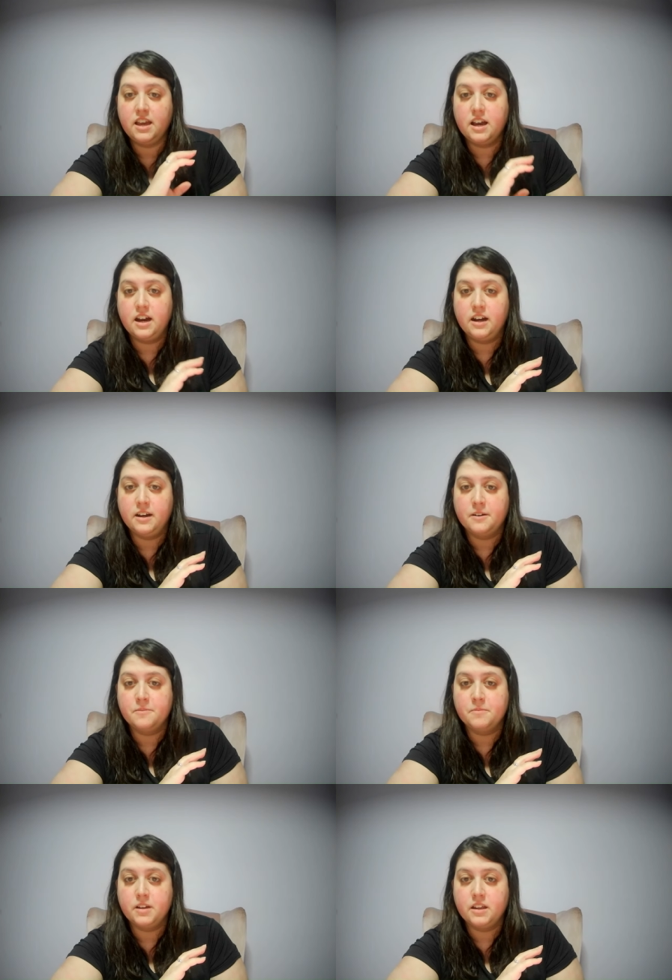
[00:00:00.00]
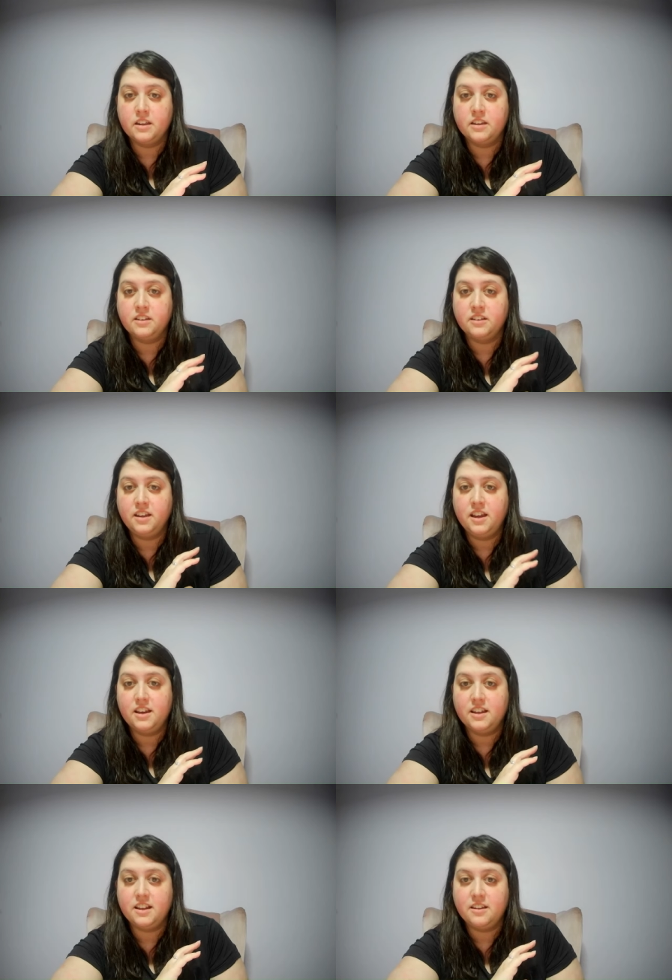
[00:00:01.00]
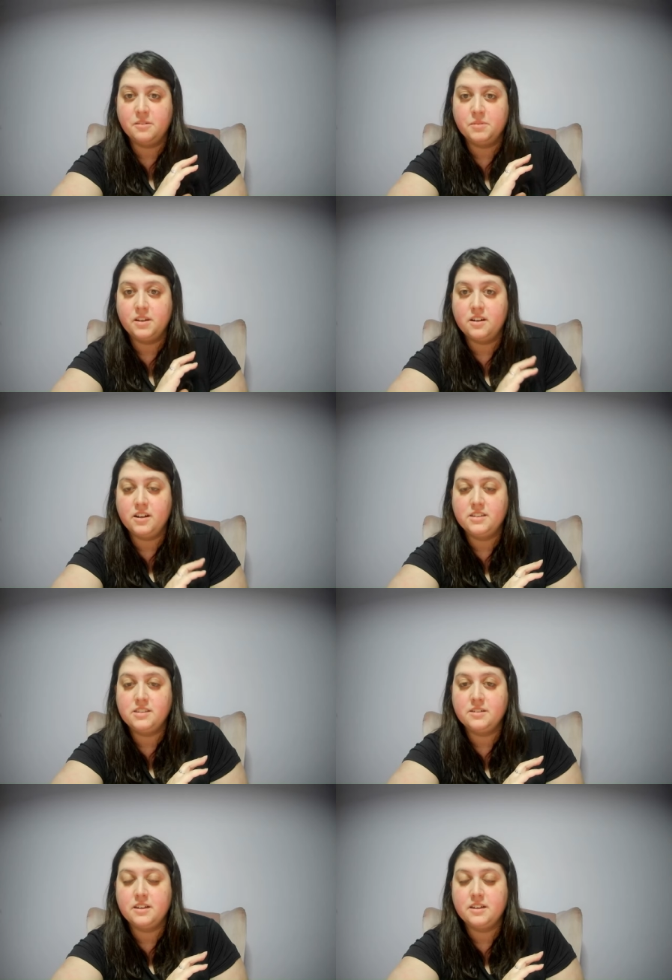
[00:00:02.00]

And yeah, and it'll be awesome.